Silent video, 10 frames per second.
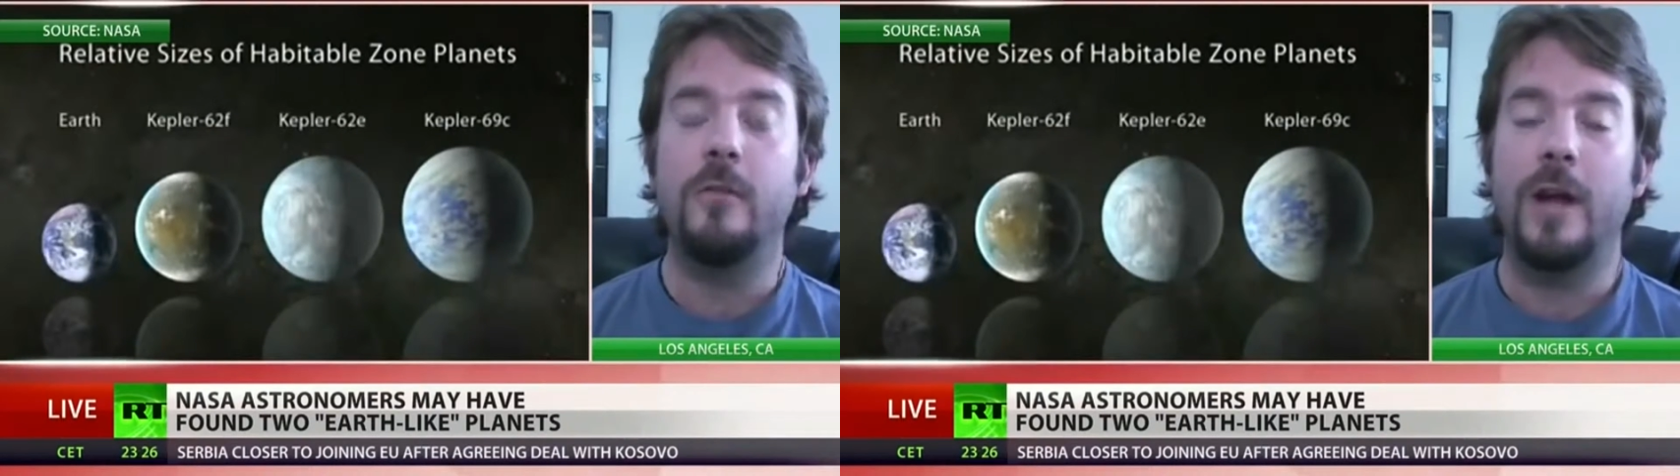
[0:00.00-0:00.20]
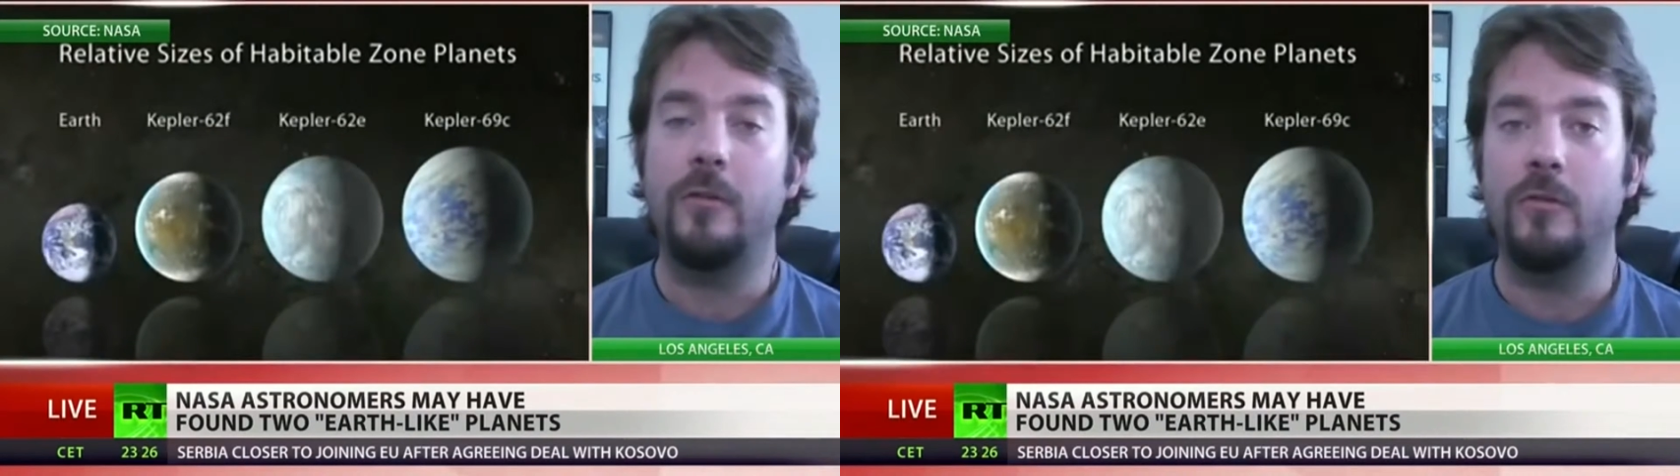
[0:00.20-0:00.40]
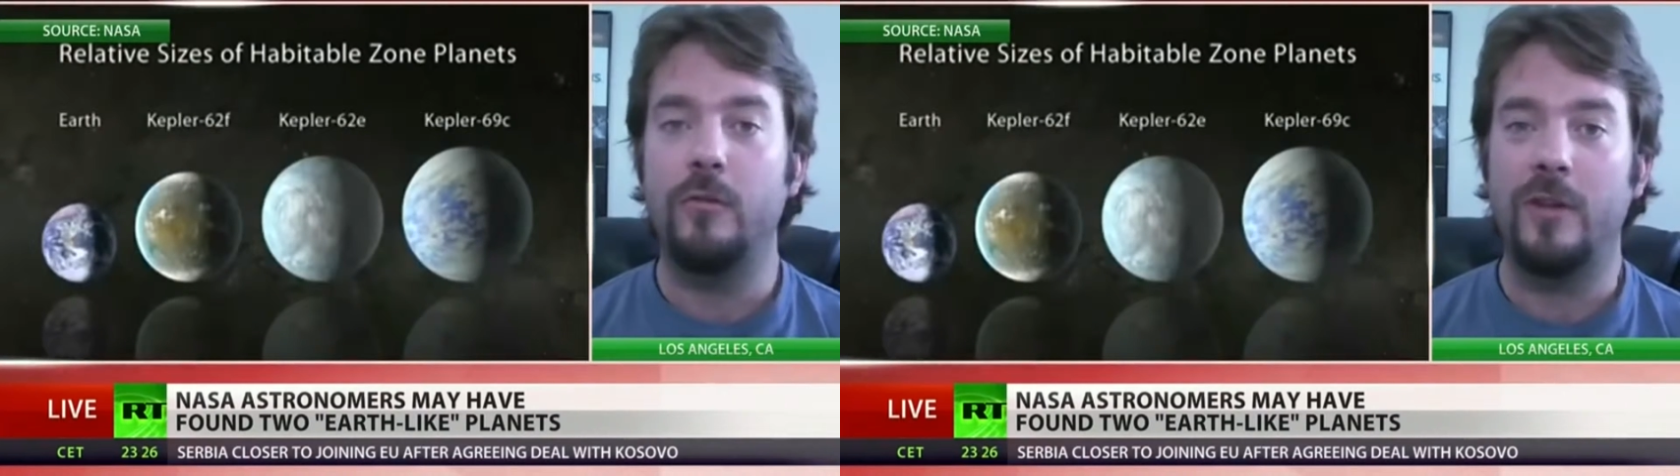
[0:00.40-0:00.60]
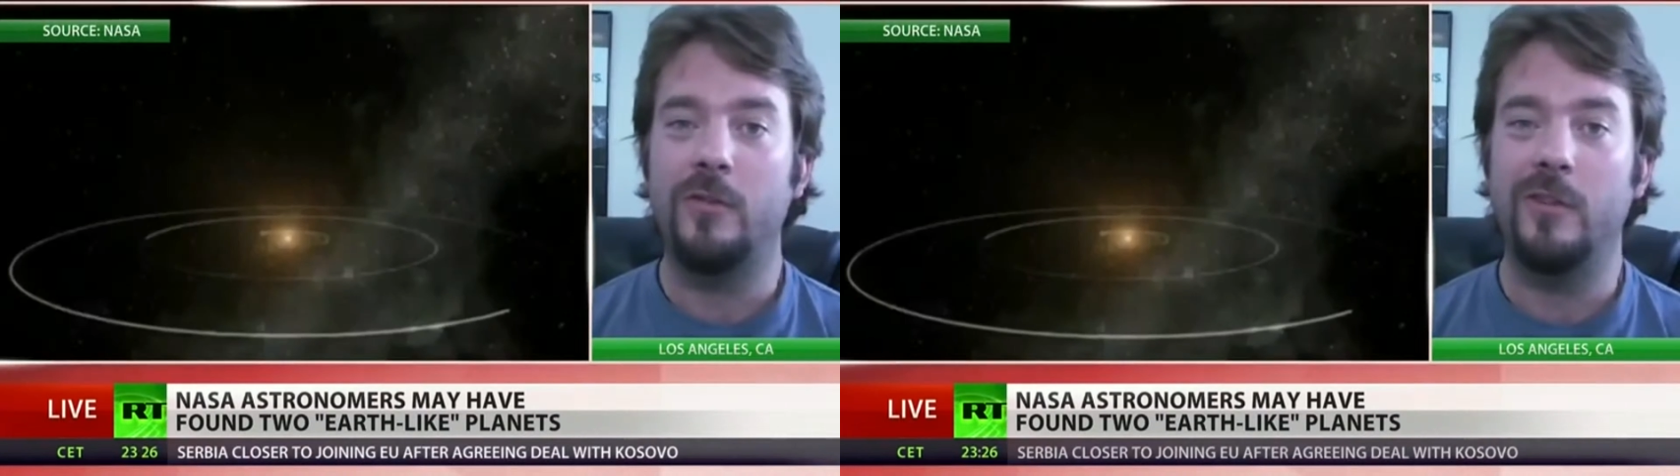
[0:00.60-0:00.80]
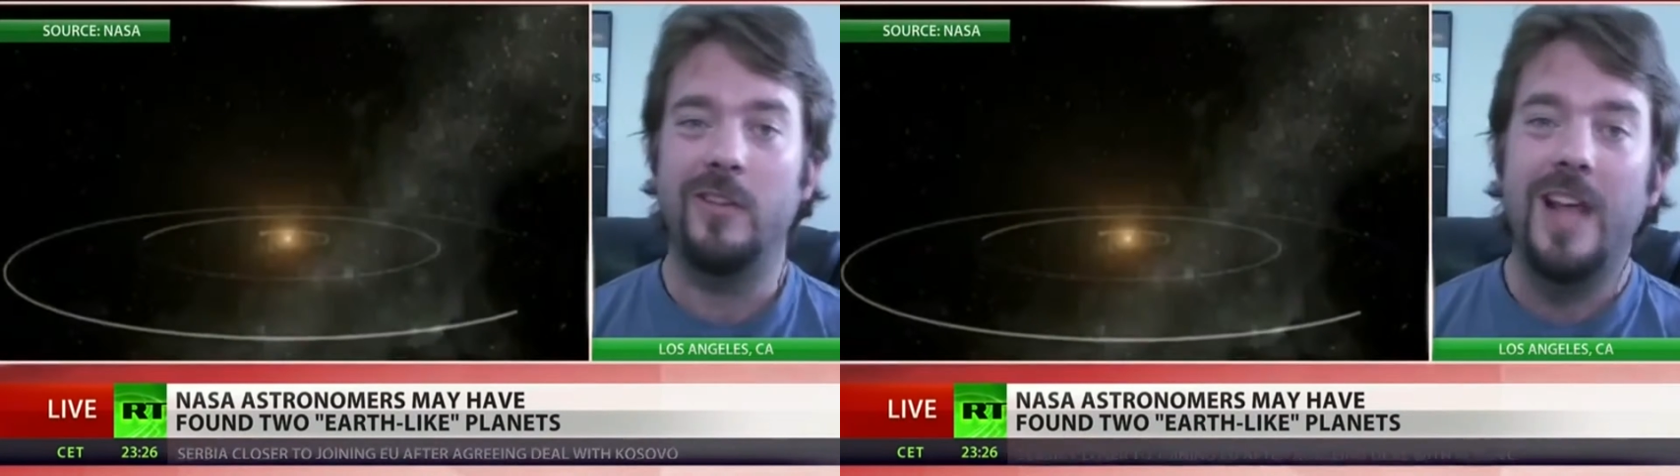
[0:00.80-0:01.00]
for
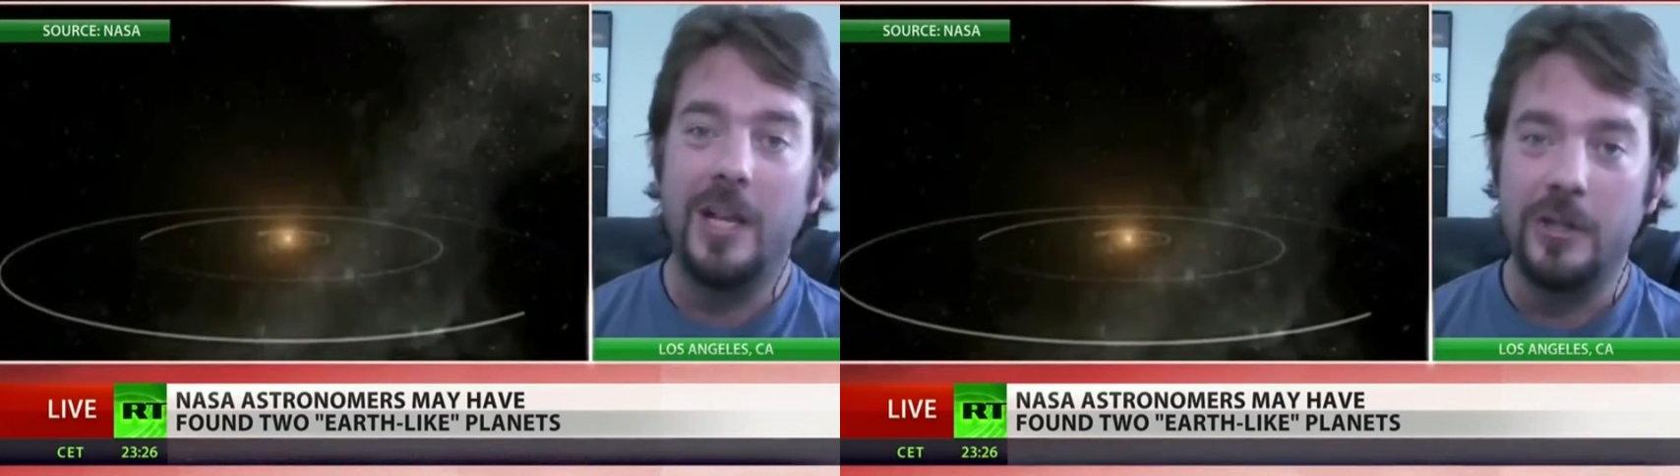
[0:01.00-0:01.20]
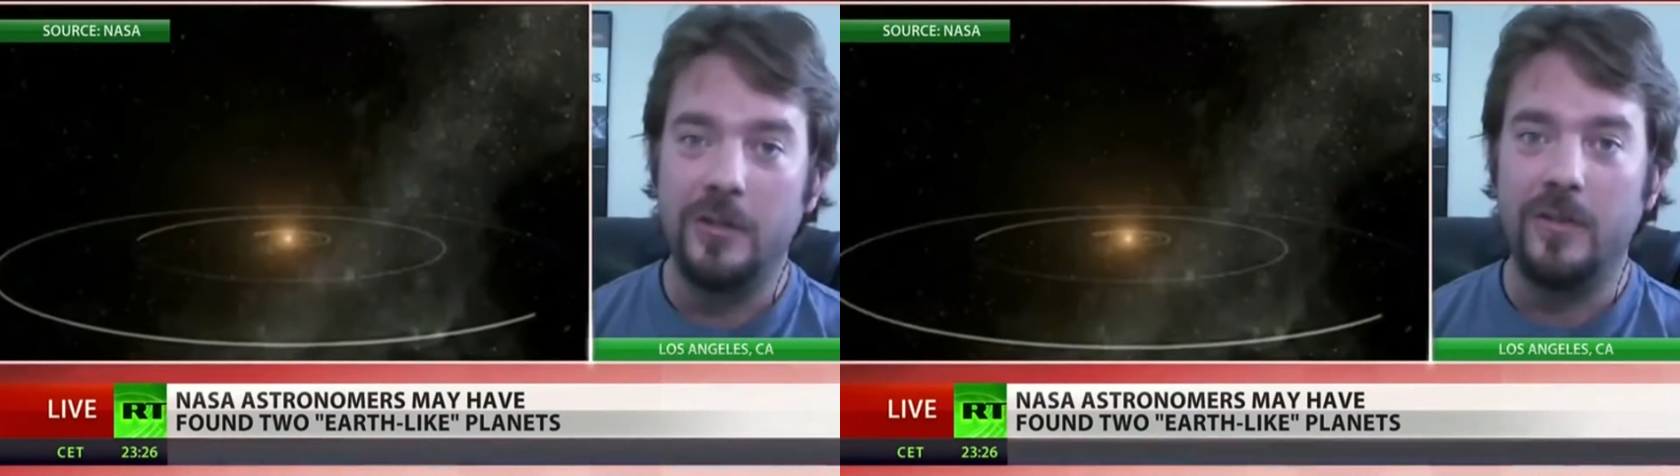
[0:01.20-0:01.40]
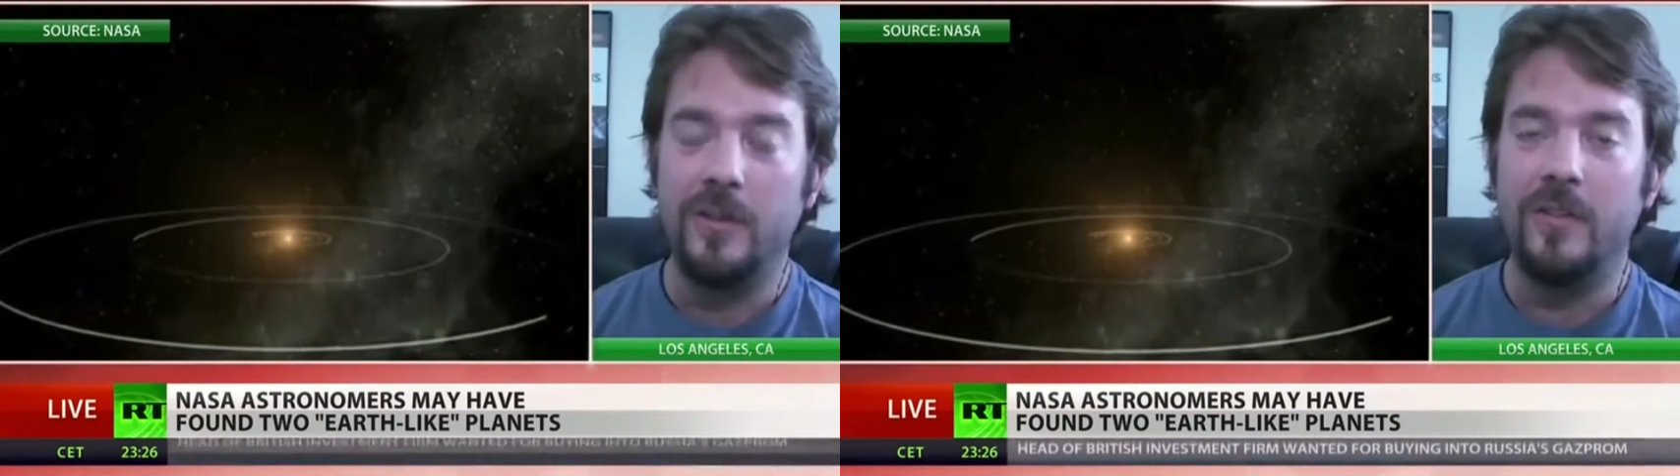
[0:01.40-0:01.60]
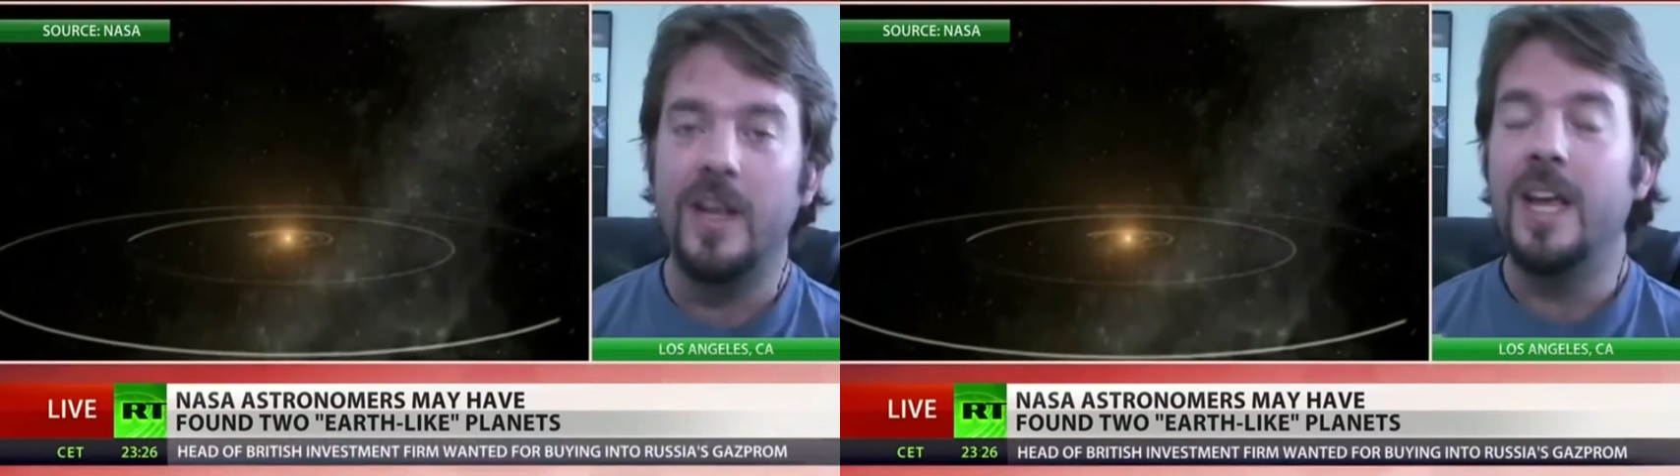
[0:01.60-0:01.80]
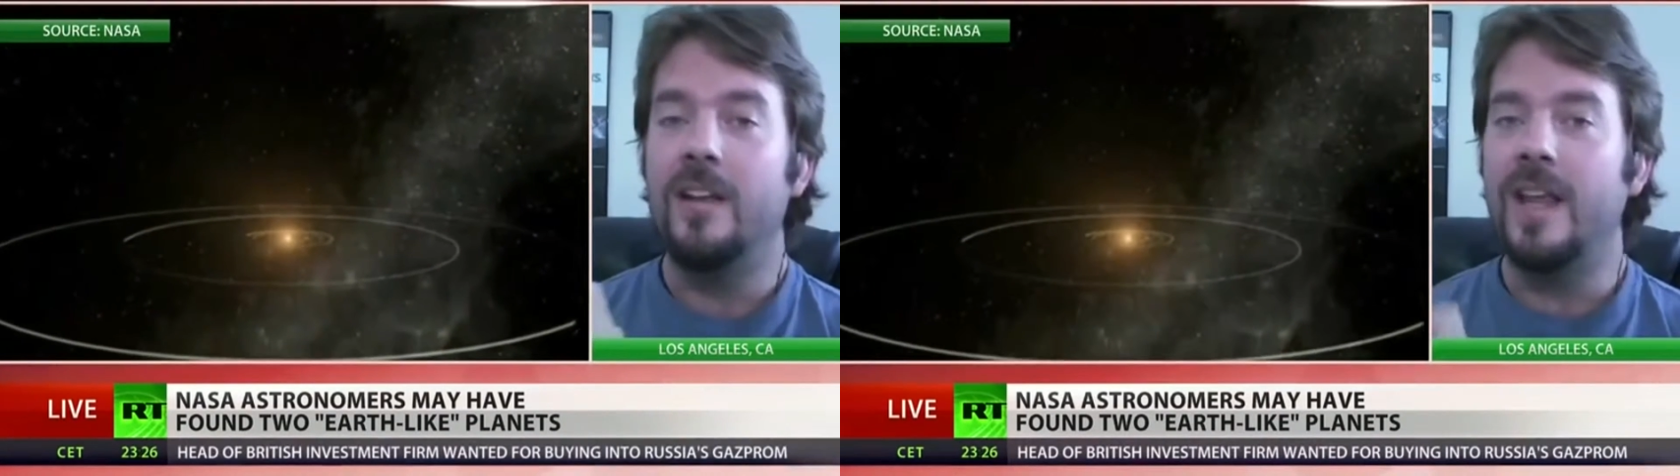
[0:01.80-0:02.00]
extraterrestrial intelligences,